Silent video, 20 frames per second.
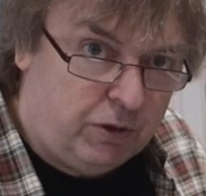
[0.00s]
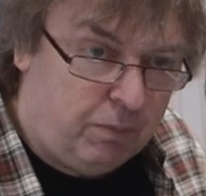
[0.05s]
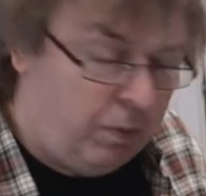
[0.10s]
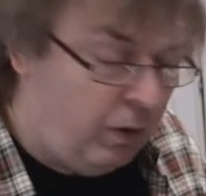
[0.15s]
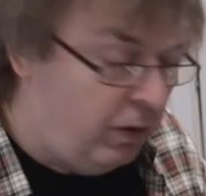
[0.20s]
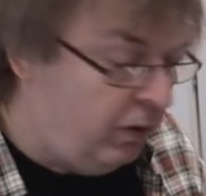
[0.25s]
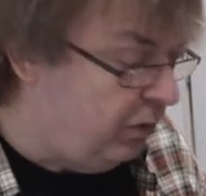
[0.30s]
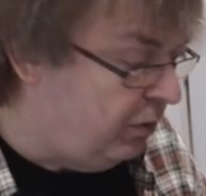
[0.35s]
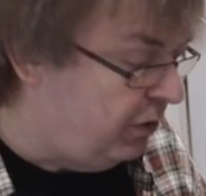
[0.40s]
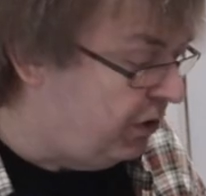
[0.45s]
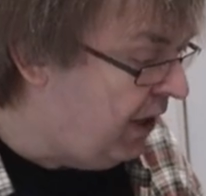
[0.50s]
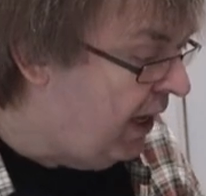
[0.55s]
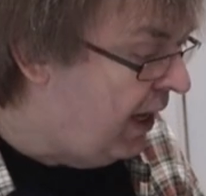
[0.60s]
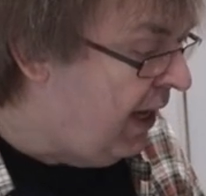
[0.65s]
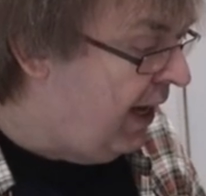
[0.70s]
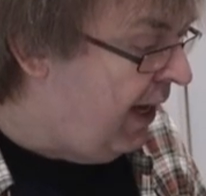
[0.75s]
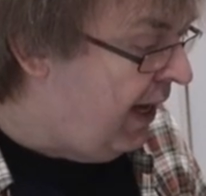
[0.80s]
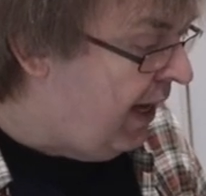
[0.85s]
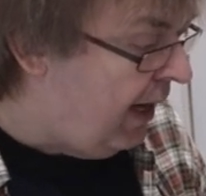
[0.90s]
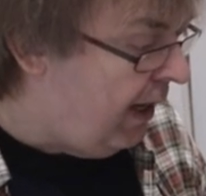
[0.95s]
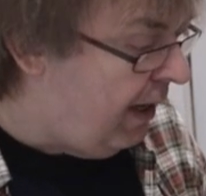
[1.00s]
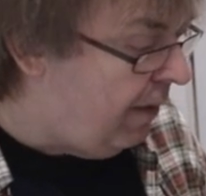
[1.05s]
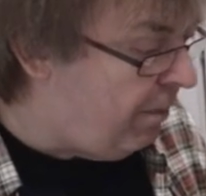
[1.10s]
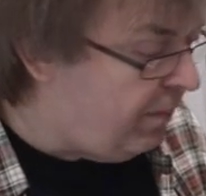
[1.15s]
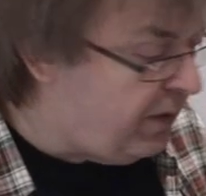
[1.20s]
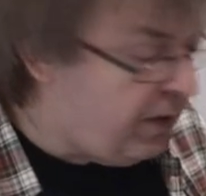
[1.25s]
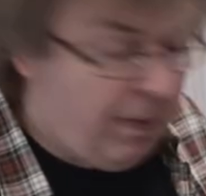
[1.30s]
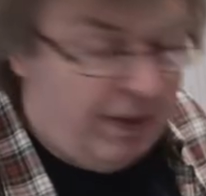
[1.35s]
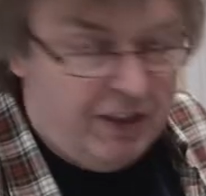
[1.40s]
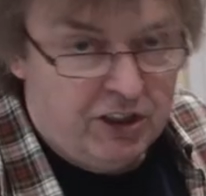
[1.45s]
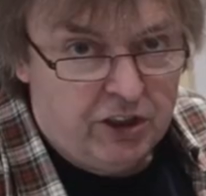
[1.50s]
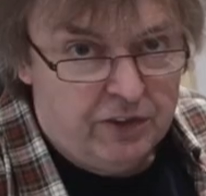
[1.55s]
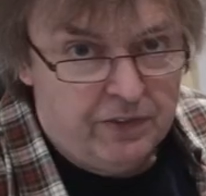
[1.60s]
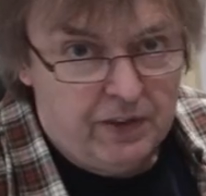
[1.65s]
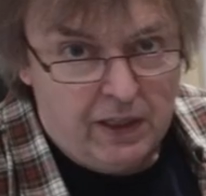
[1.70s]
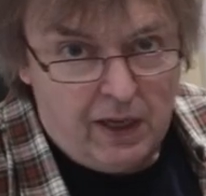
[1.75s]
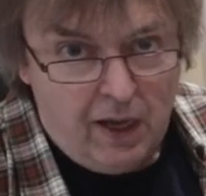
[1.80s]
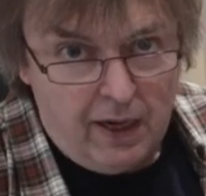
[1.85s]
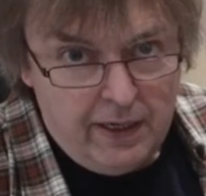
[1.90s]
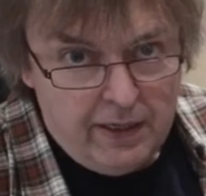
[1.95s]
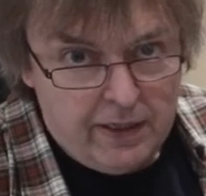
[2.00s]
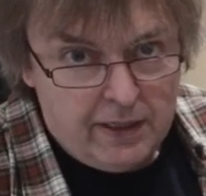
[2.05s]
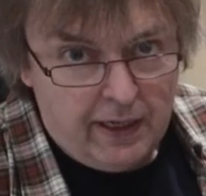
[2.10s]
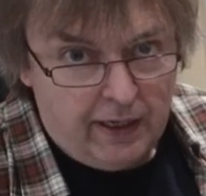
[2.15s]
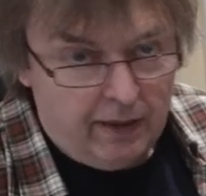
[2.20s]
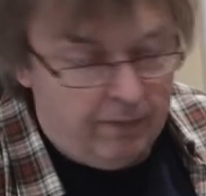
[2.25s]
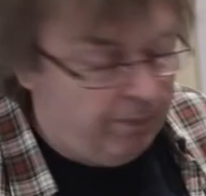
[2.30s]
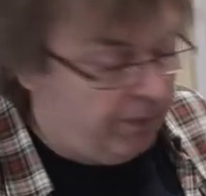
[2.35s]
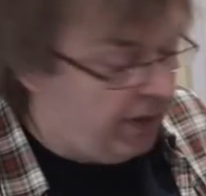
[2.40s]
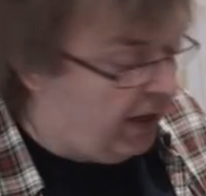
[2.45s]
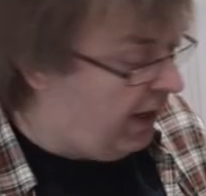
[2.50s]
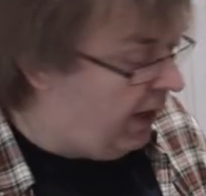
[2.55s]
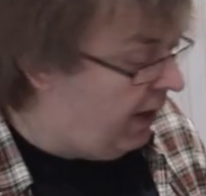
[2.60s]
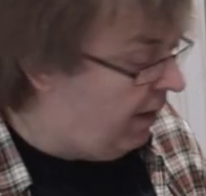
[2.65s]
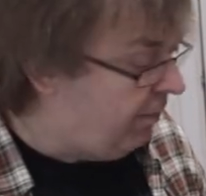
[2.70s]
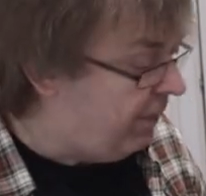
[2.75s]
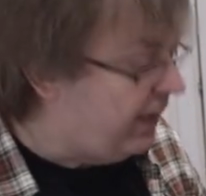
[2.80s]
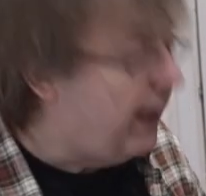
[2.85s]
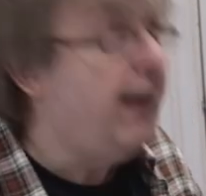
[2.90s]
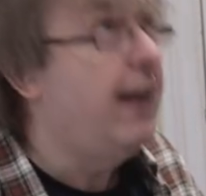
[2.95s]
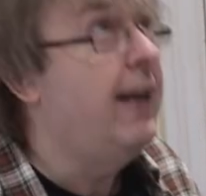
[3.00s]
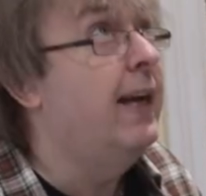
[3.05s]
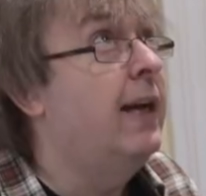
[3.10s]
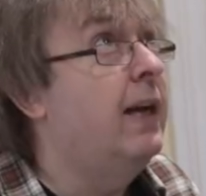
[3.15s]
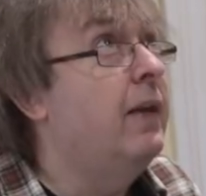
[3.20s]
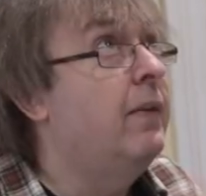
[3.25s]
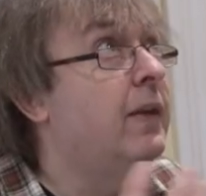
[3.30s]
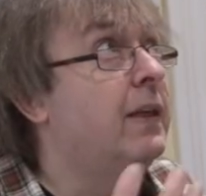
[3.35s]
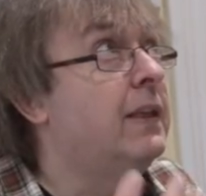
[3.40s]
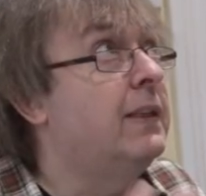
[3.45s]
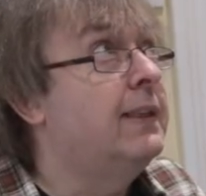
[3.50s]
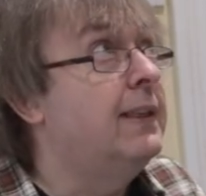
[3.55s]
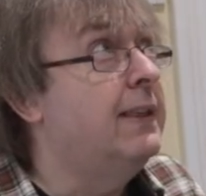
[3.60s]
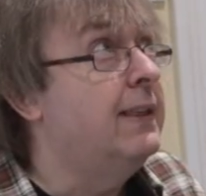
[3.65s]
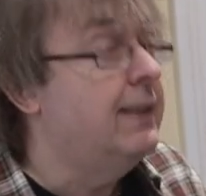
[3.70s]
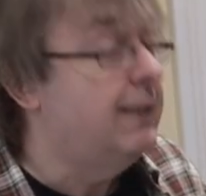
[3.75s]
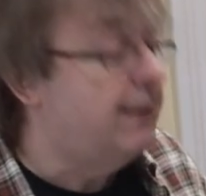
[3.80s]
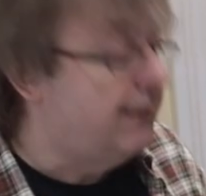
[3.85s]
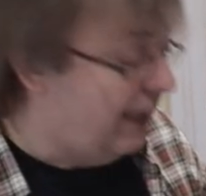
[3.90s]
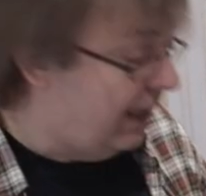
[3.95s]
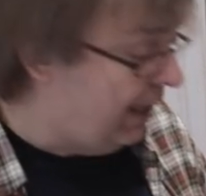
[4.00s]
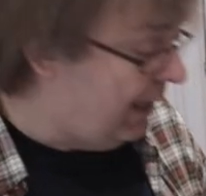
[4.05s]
to blues. Depends on the lighting. Here, this is